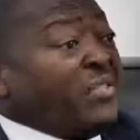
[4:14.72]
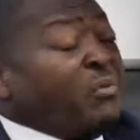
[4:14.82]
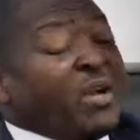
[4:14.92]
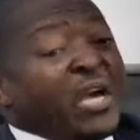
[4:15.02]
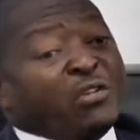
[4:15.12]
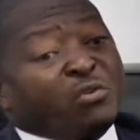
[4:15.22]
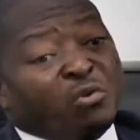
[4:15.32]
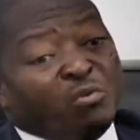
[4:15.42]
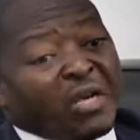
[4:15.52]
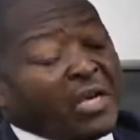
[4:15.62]
thing we can
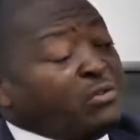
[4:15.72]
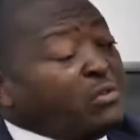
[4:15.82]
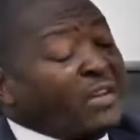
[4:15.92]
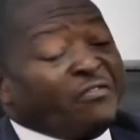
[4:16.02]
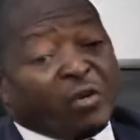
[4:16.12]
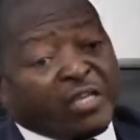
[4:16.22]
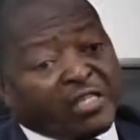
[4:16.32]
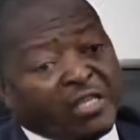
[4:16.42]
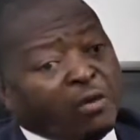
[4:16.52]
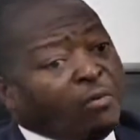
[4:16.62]
do
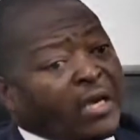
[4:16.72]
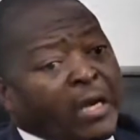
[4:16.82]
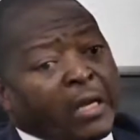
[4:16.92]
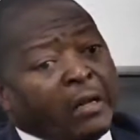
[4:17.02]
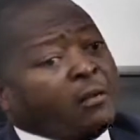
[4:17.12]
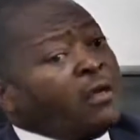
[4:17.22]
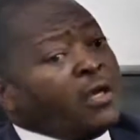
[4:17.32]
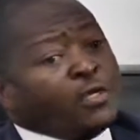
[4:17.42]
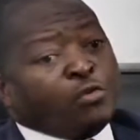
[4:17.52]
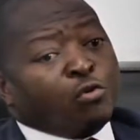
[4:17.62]
advocacy, we can,
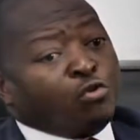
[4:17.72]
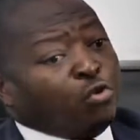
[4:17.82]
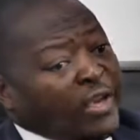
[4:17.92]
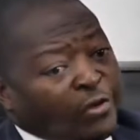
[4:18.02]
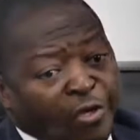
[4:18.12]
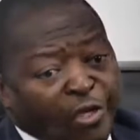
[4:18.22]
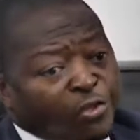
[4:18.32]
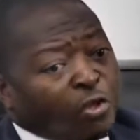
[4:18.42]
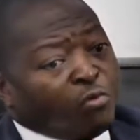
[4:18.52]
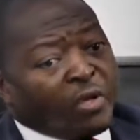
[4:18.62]
do
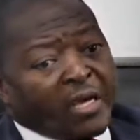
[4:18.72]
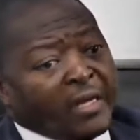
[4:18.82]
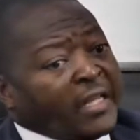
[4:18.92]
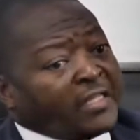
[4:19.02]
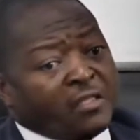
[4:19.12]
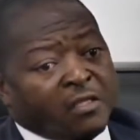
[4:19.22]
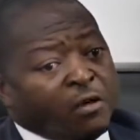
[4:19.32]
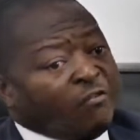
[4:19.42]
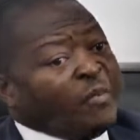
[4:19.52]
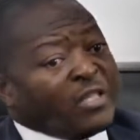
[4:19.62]
education, we can let the
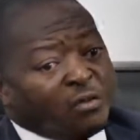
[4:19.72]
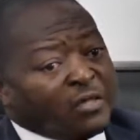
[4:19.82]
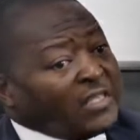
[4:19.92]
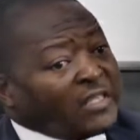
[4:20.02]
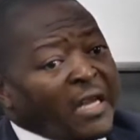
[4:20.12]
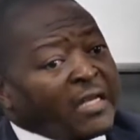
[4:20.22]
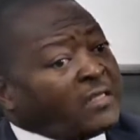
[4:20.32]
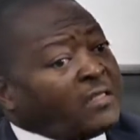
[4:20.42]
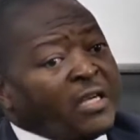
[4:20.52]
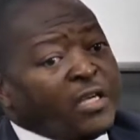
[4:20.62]
government
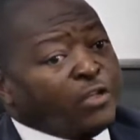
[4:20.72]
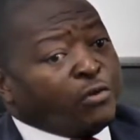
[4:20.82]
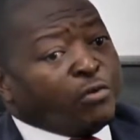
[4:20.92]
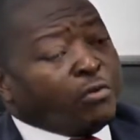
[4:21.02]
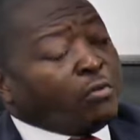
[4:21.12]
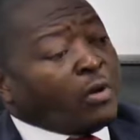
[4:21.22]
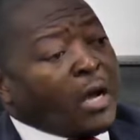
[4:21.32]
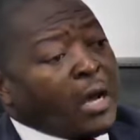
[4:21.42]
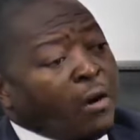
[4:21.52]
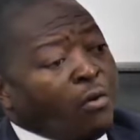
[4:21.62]
understand,
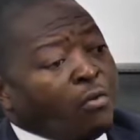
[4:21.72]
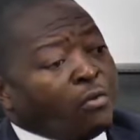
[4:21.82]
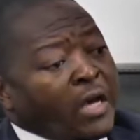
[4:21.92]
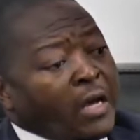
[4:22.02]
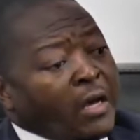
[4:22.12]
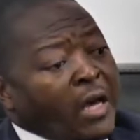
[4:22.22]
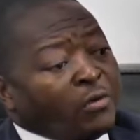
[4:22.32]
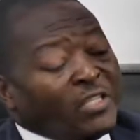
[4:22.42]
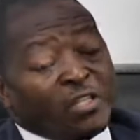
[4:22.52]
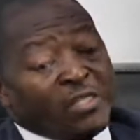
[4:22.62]

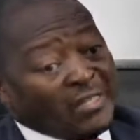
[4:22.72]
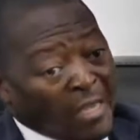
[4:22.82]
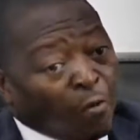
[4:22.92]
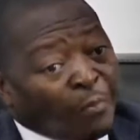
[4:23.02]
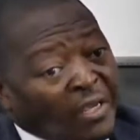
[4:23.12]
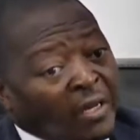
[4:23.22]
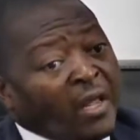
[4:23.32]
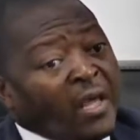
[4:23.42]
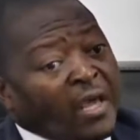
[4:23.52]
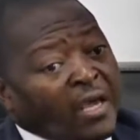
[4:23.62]
how this is helping
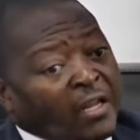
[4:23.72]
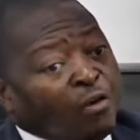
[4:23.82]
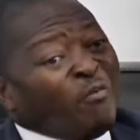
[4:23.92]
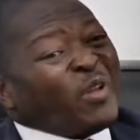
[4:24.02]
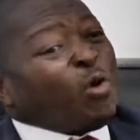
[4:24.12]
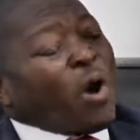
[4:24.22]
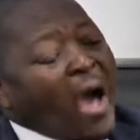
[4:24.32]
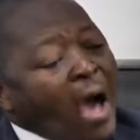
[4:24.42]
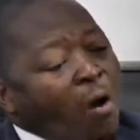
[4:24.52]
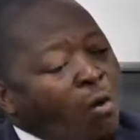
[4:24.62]
the government, or
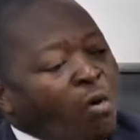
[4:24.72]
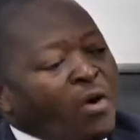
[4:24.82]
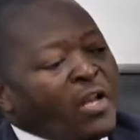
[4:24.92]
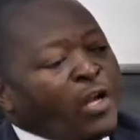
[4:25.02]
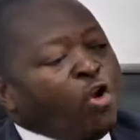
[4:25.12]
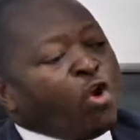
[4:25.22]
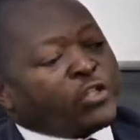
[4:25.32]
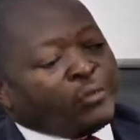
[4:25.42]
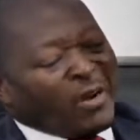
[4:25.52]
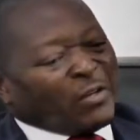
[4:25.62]
how
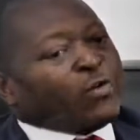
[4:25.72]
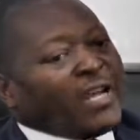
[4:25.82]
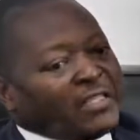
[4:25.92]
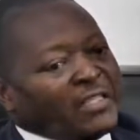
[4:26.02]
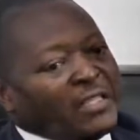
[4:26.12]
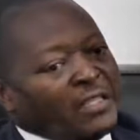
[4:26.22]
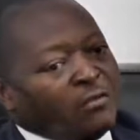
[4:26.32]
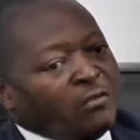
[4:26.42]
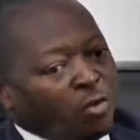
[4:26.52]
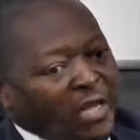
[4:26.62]
not patronizing the
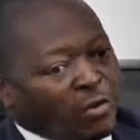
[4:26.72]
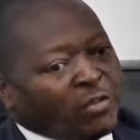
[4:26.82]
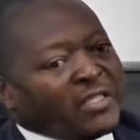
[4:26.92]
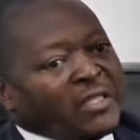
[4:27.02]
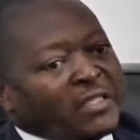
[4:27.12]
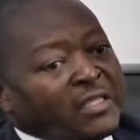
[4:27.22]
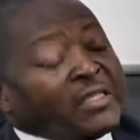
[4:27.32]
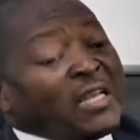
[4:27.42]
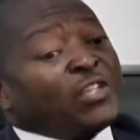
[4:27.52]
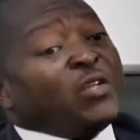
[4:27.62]
local content
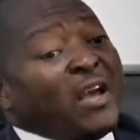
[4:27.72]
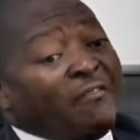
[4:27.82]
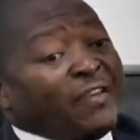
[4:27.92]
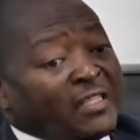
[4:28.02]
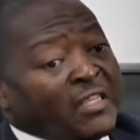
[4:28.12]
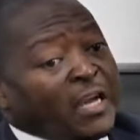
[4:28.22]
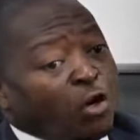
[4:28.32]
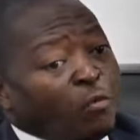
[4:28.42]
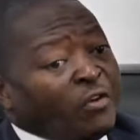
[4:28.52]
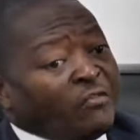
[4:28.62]
is actually affecting the
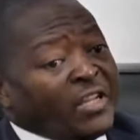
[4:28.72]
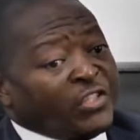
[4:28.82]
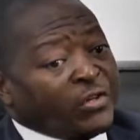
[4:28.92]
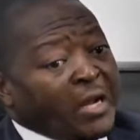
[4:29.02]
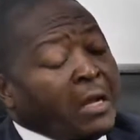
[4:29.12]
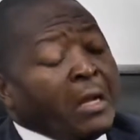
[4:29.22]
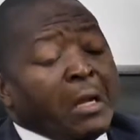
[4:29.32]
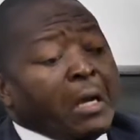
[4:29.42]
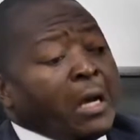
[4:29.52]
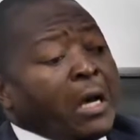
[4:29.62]
economy of Nigeria.
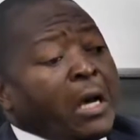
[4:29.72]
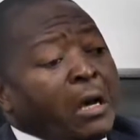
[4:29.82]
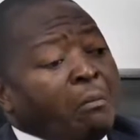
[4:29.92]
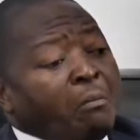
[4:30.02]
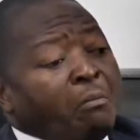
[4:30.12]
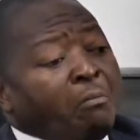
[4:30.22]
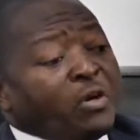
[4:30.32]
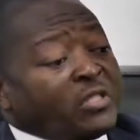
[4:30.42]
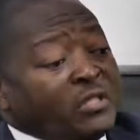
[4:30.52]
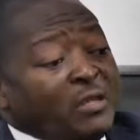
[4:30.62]

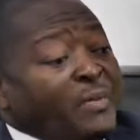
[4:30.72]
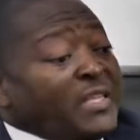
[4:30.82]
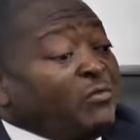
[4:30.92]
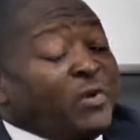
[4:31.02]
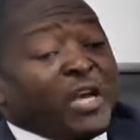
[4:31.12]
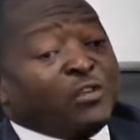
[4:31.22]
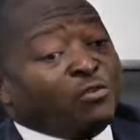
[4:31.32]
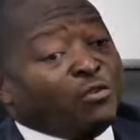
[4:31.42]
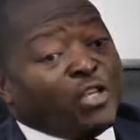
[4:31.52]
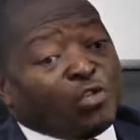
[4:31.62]
But the best we can
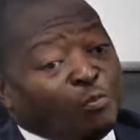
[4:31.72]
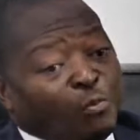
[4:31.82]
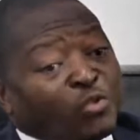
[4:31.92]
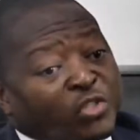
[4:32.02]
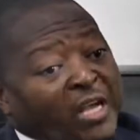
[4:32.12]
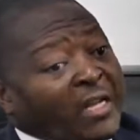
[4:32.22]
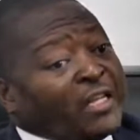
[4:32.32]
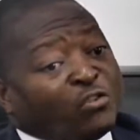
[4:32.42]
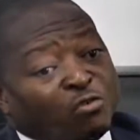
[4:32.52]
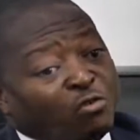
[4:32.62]
do is to push and
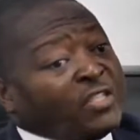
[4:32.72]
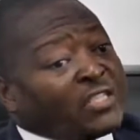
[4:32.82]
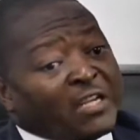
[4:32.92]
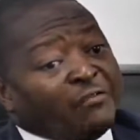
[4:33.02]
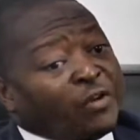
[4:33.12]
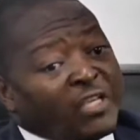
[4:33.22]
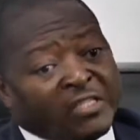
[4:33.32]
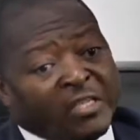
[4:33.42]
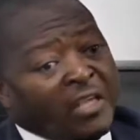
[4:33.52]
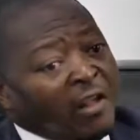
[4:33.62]
then to do this
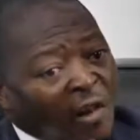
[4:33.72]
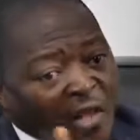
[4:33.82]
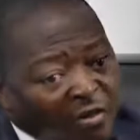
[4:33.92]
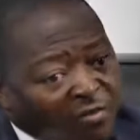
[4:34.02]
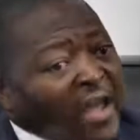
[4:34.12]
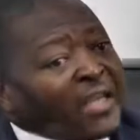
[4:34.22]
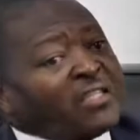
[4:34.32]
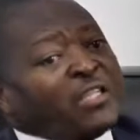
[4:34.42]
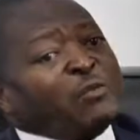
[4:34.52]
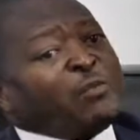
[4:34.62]
advocacy,
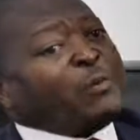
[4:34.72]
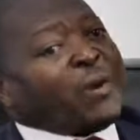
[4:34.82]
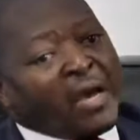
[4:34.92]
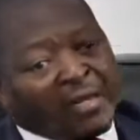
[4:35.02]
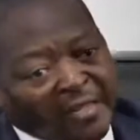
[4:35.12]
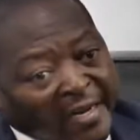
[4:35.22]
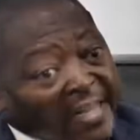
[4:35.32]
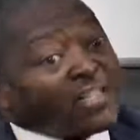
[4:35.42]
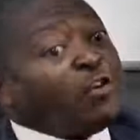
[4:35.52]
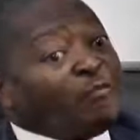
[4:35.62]
write in the papers and
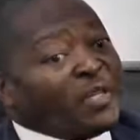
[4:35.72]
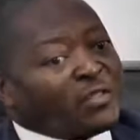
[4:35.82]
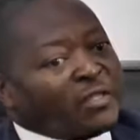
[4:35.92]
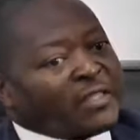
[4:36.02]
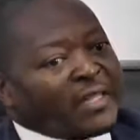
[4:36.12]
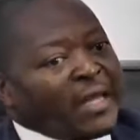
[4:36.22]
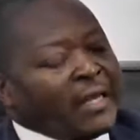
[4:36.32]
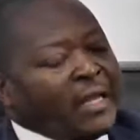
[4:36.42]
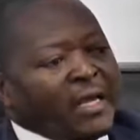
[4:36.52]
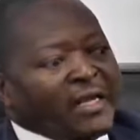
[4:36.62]
let government understand.
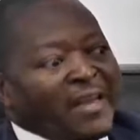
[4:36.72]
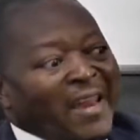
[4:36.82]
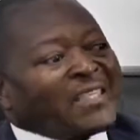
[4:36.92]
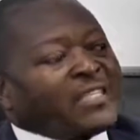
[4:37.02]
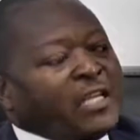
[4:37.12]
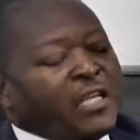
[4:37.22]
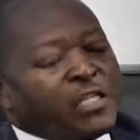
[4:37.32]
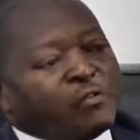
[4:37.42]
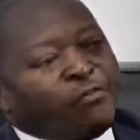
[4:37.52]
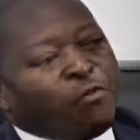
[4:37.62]
The next thing
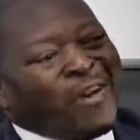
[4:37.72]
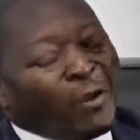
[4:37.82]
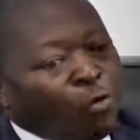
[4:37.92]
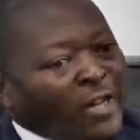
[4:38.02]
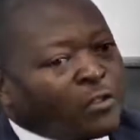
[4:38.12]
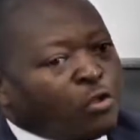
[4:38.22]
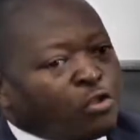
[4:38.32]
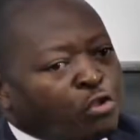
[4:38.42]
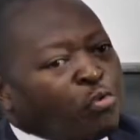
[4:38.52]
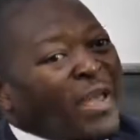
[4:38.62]
is for
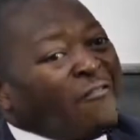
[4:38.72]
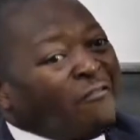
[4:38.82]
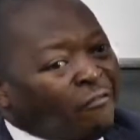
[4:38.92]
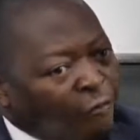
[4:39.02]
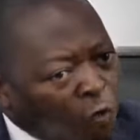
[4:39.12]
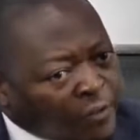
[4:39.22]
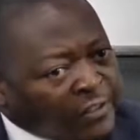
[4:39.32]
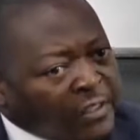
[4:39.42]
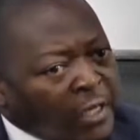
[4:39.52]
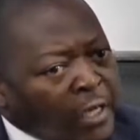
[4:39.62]
regulators to
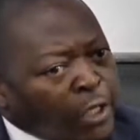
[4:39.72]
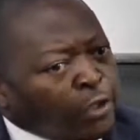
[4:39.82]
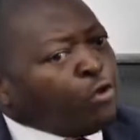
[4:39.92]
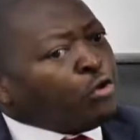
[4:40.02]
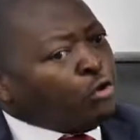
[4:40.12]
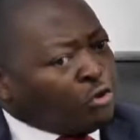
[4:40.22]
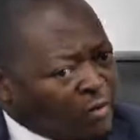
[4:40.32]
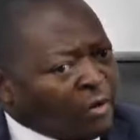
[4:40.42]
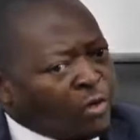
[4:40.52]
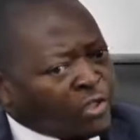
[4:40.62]
enforce, those
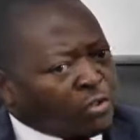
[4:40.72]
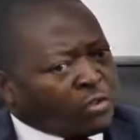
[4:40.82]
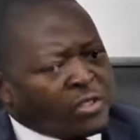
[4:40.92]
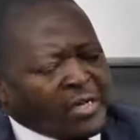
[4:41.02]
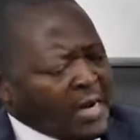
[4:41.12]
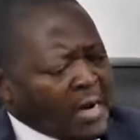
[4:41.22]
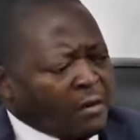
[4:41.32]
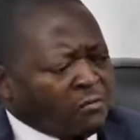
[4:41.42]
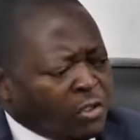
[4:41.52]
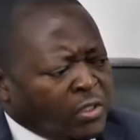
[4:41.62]
regulations. There
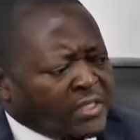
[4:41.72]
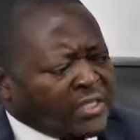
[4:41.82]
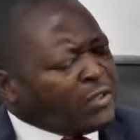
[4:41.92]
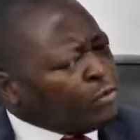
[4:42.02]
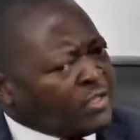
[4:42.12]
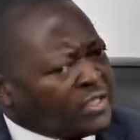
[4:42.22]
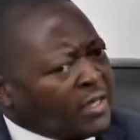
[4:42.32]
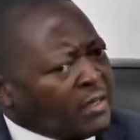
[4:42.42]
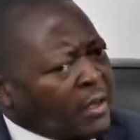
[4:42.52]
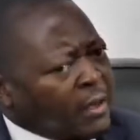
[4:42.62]
are data
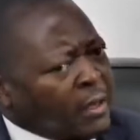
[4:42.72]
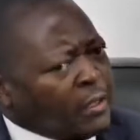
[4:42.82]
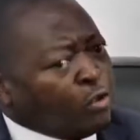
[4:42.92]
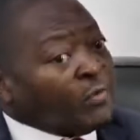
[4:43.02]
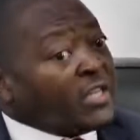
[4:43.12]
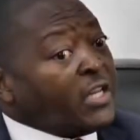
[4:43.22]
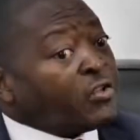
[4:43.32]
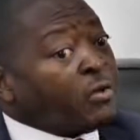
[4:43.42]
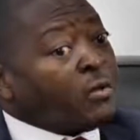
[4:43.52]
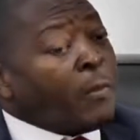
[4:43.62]

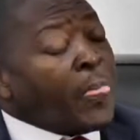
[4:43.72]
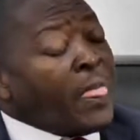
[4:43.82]
domiciliation